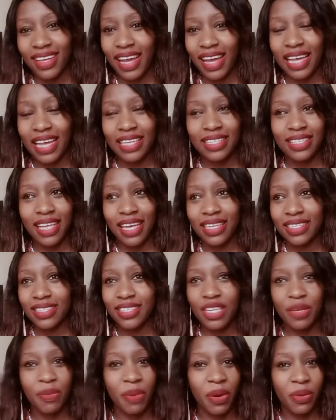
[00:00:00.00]
I
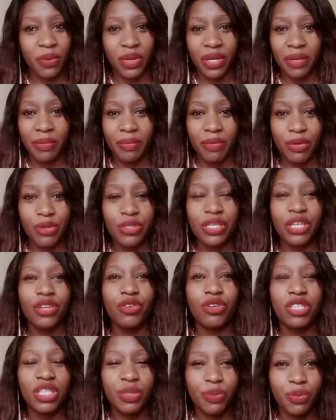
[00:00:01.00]
step away, because I
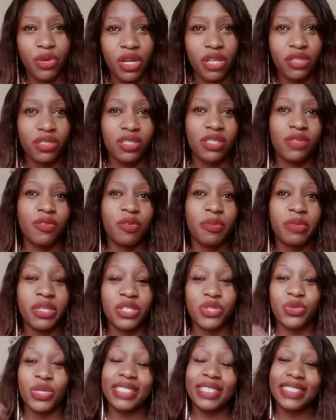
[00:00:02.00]
know it's important for
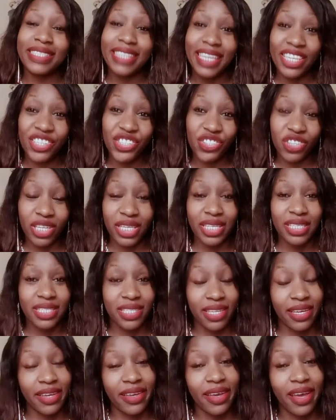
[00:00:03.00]
me to intentionally
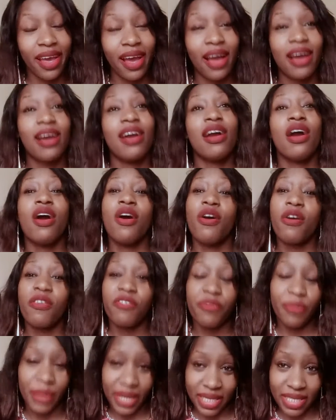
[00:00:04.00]
take care
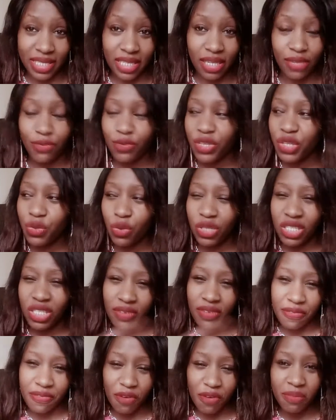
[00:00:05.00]
of myself in
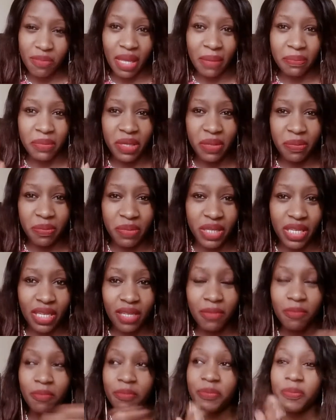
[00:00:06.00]
whatever form that may
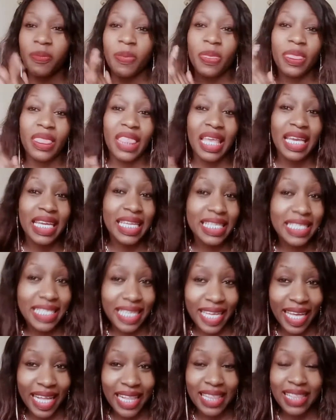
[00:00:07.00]
be.
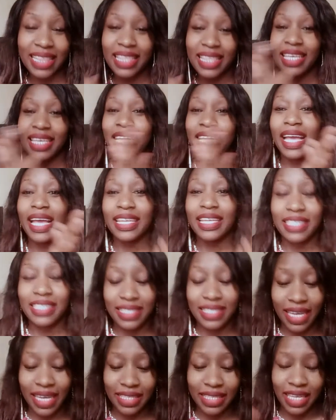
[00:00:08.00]
Eating healthy,
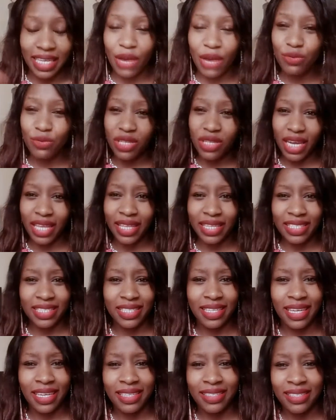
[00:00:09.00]
exercise. I won't lie that
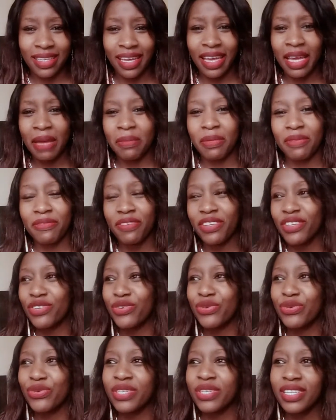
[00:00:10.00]
I'm a very
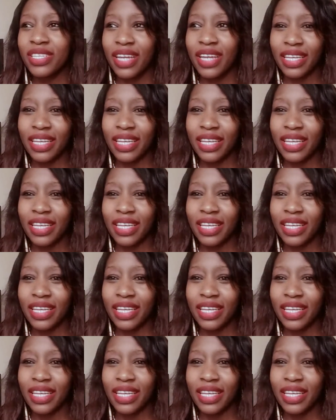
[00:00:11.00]
good.